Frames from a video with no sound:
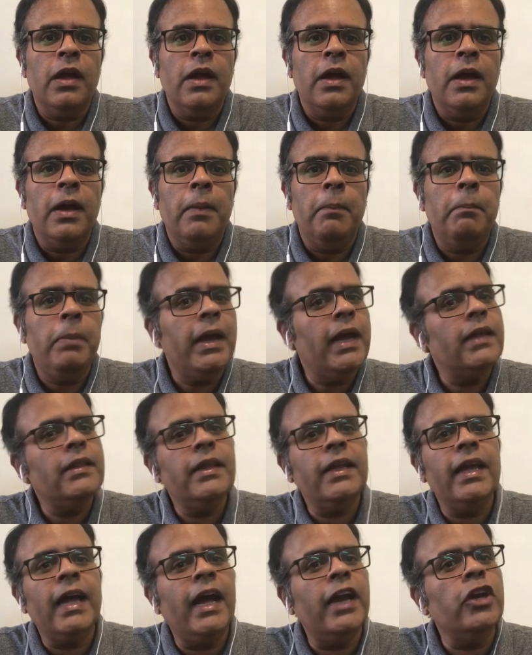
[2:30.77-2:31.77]

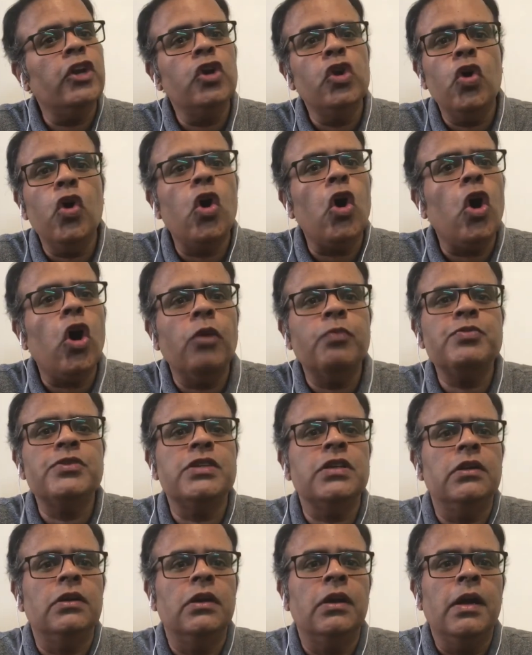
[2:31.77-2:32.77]
Bedi had no
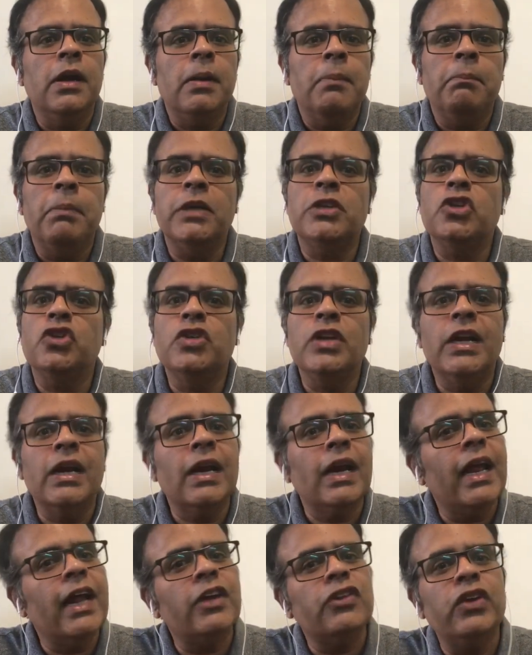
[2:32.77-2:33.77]
option but to
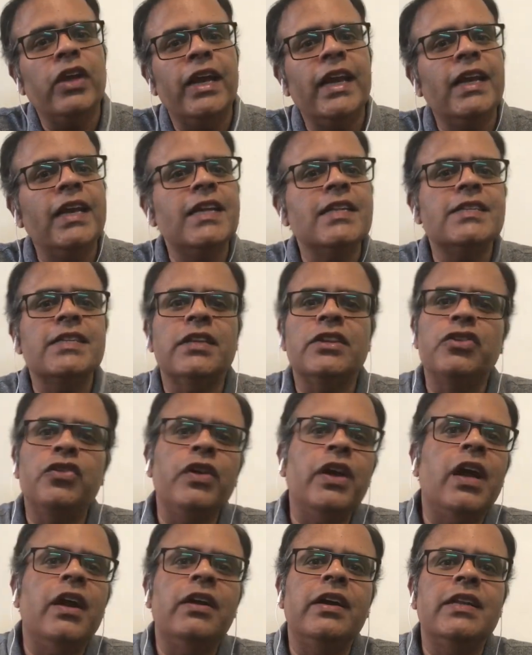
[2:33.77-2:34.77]
declare the innings at
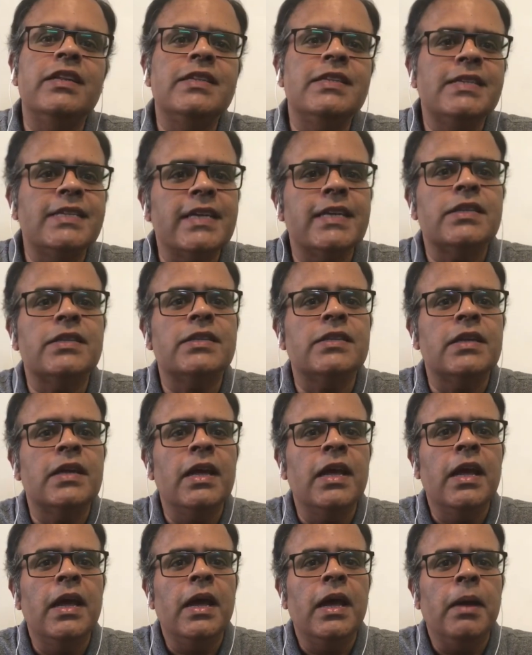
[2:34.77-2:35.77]
306
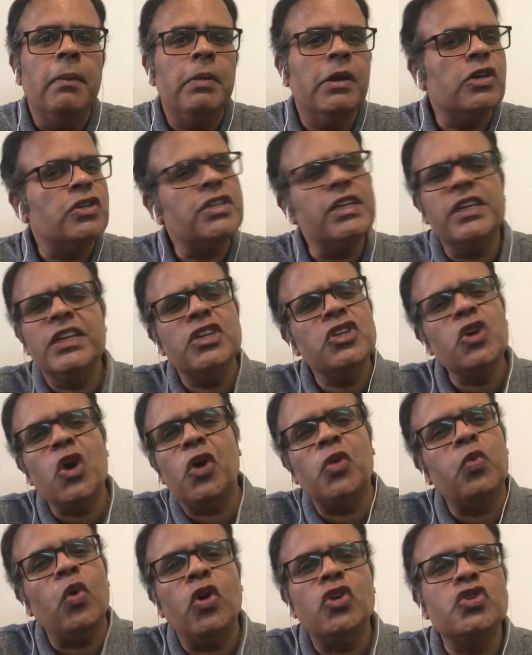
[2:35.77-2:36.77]
because he did
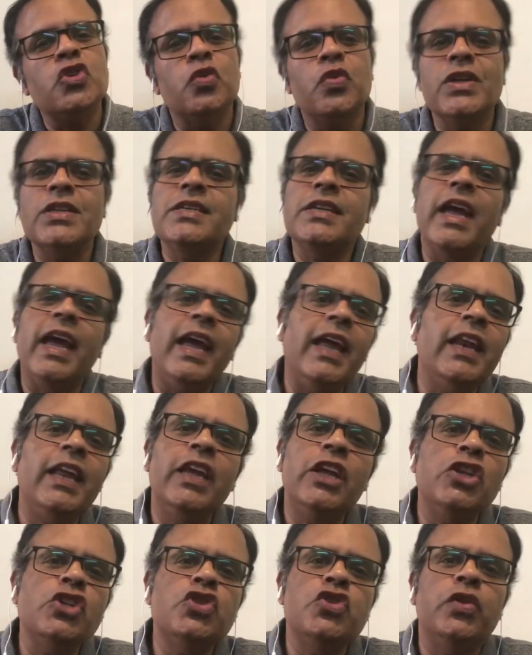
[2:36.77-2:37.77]
not want to risk any
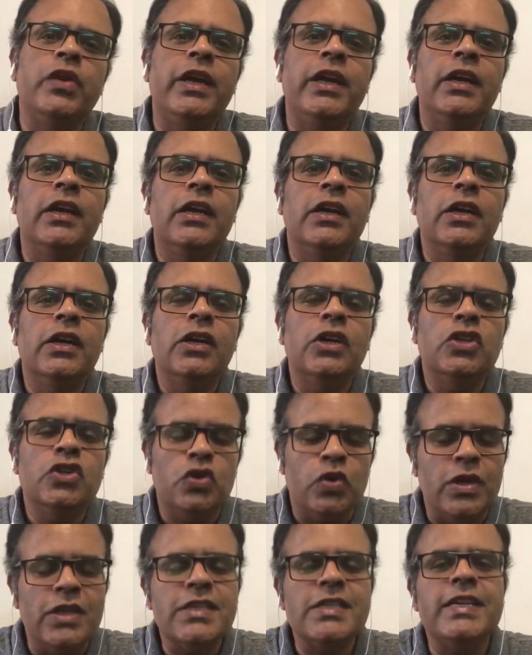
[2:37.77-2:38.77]
injury to
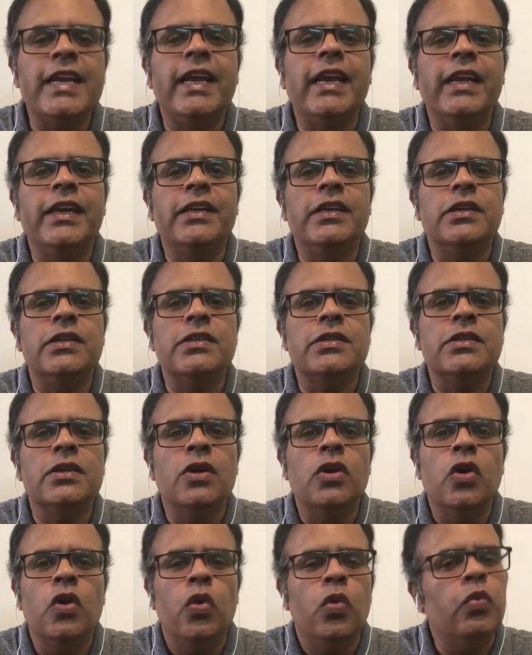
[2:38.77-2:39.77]
his tailenders
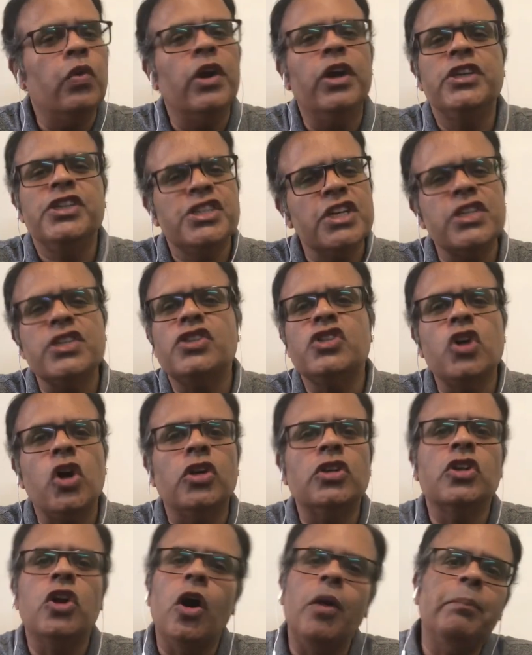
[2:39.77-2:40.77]
who were just
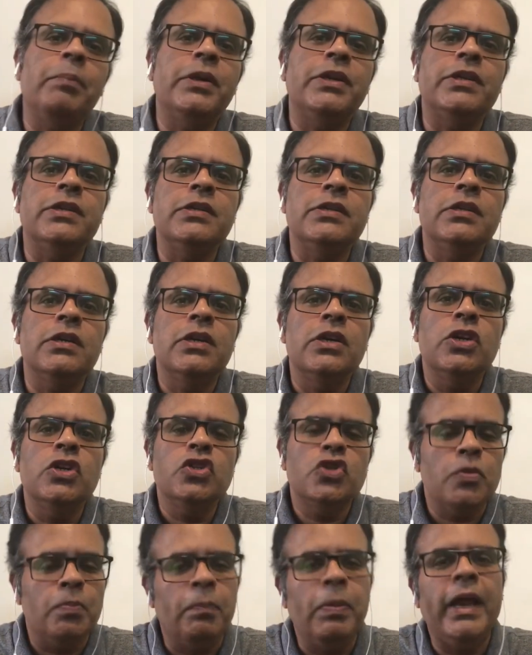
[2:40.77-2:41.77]
not competent
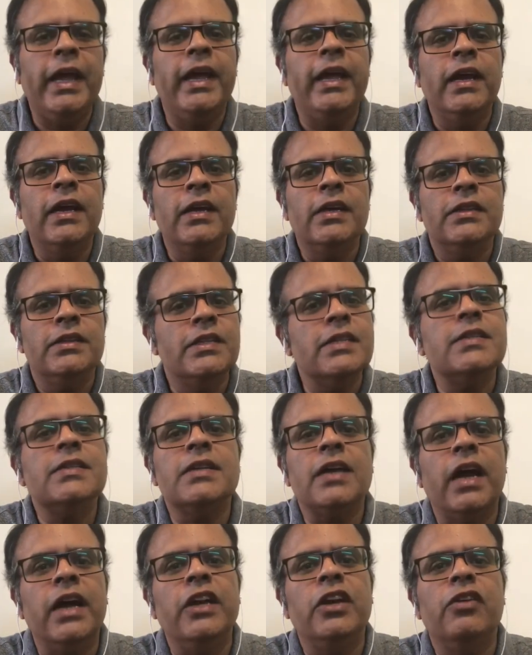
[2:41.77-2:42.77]
to play this
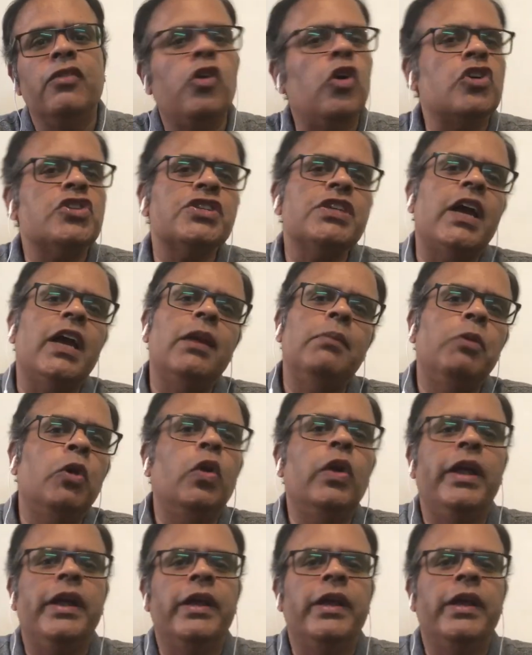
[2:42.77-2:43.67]
kind of hostile bowling.